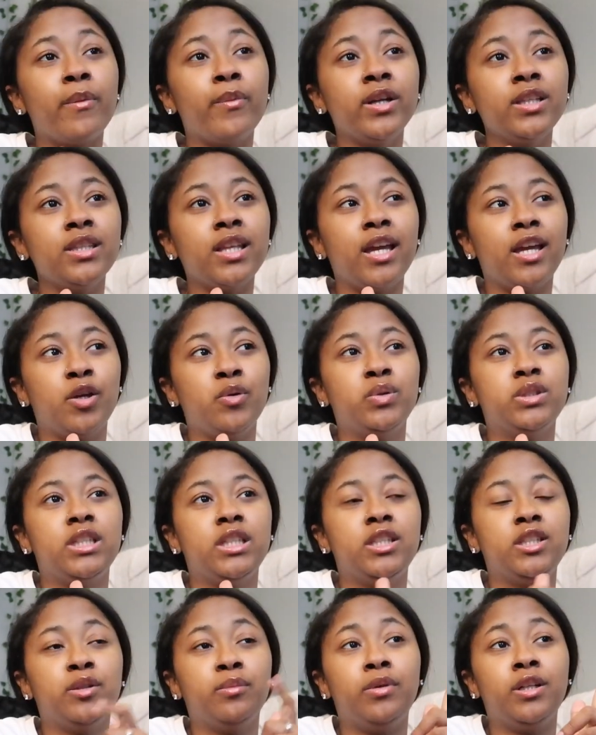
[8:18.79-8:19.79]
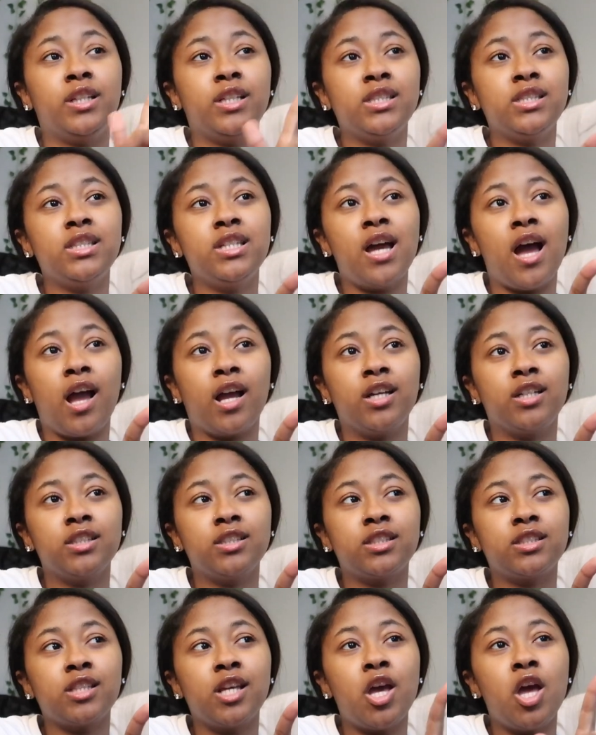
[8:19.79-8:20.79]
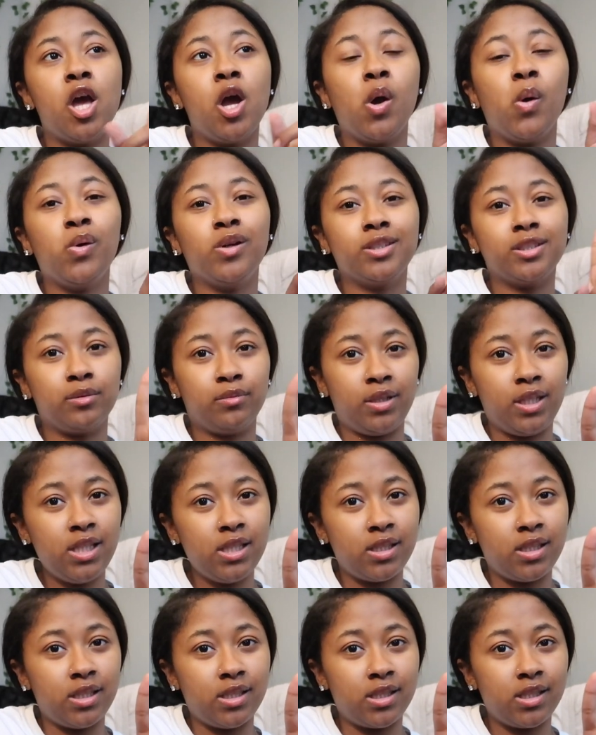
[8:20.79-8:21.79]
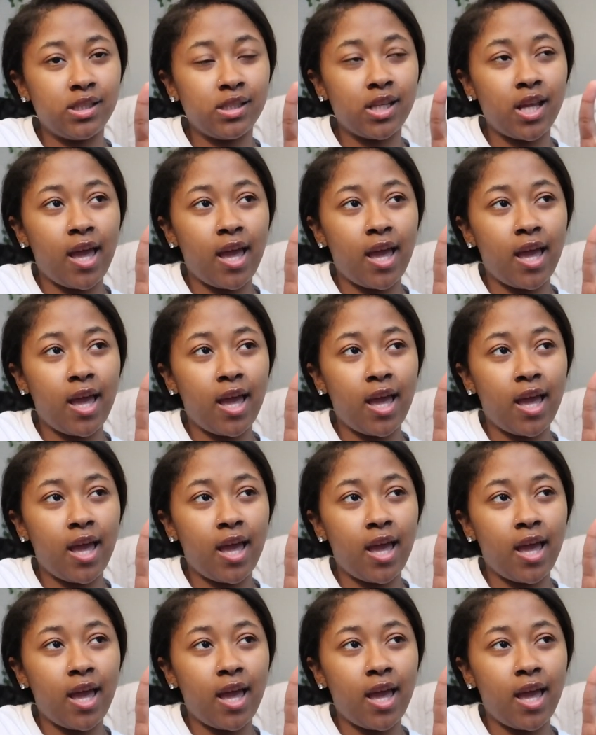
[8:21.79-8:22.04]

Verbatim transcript: birthday it was either Balenciagas or some Yeezys,